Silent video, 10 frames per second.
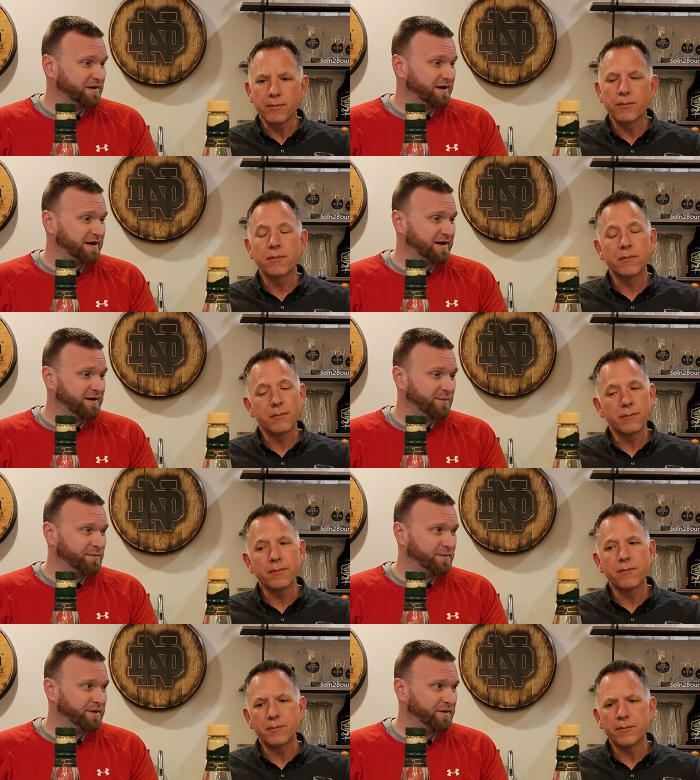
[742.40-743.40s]

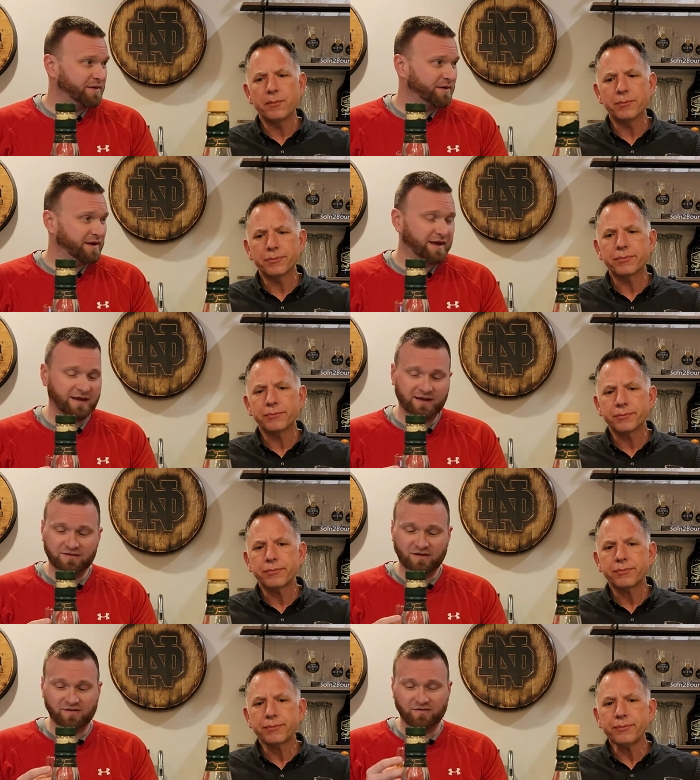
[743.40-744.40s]
Speaker 1: Um, it,
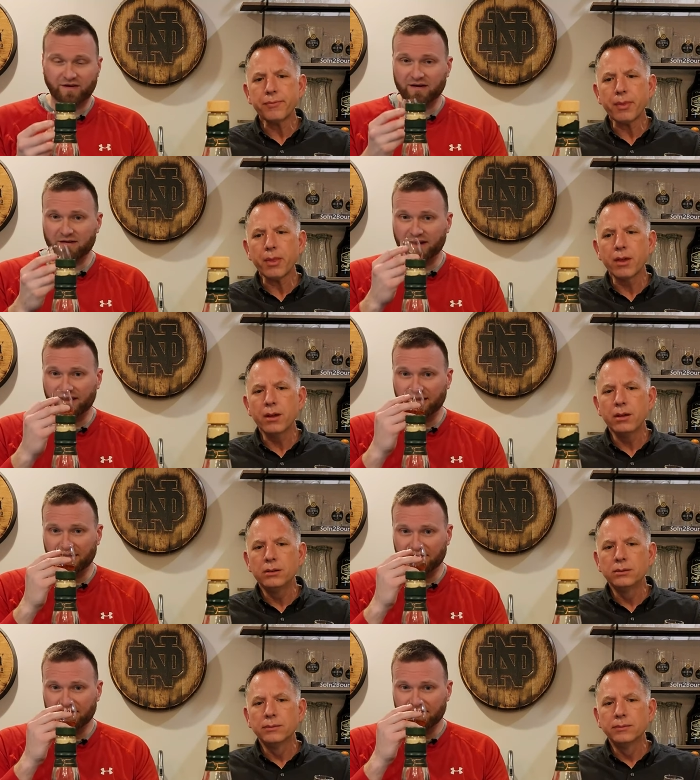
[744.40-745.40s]
it's a very,
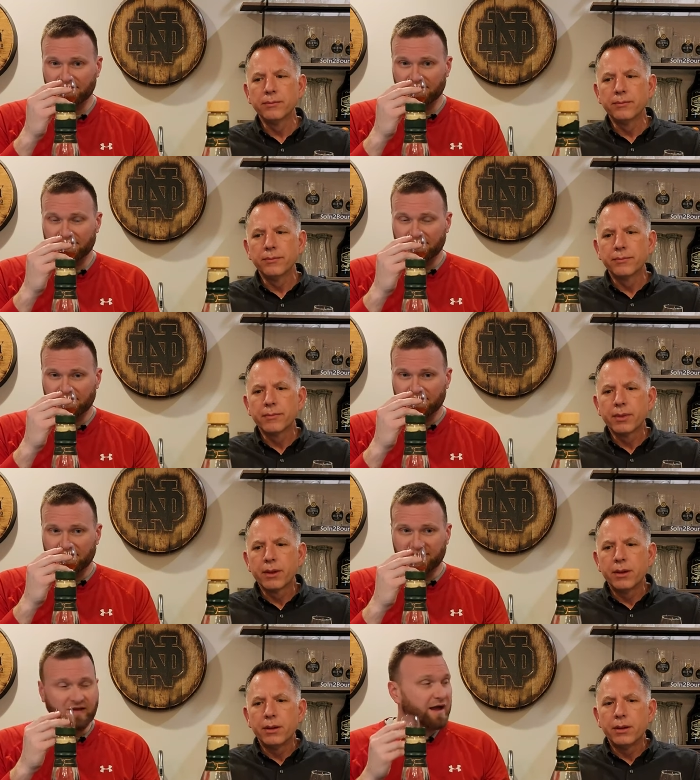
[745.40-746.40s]

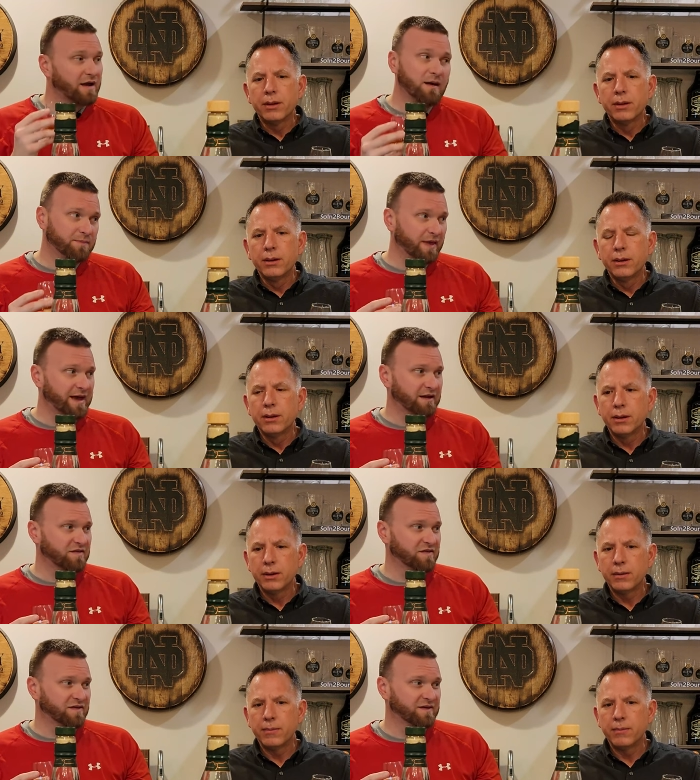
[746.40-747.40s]
it's not
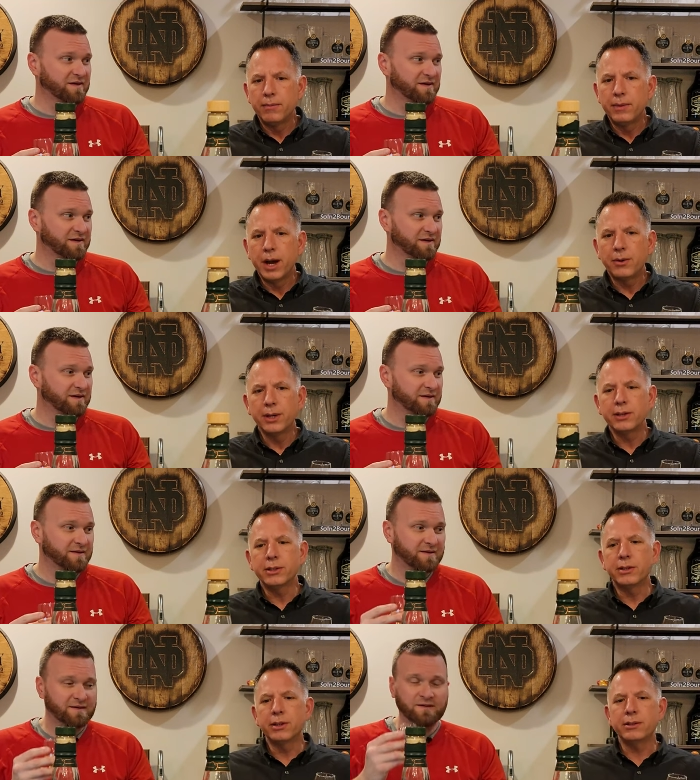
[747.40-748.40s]
complex.
Speaker 2: No, it
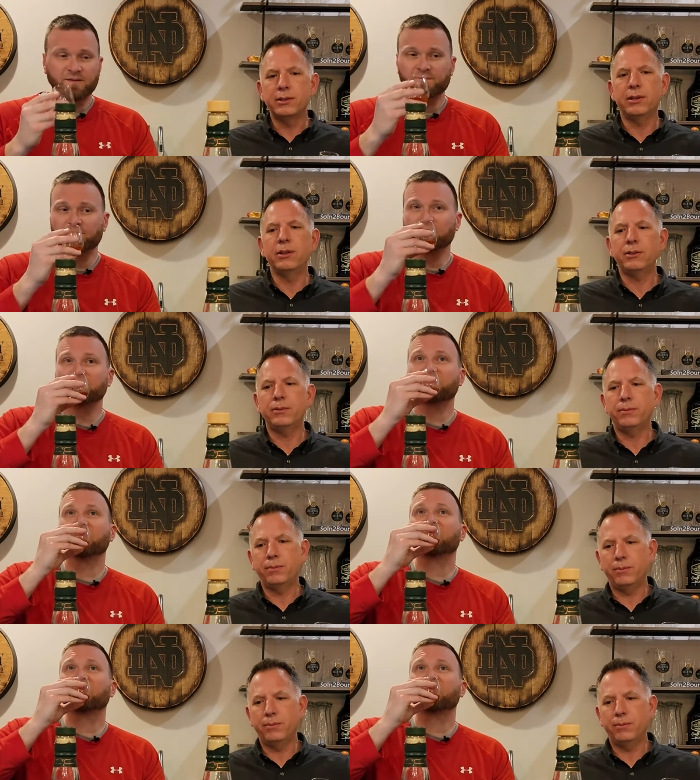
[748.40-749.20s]
isn't. It's it's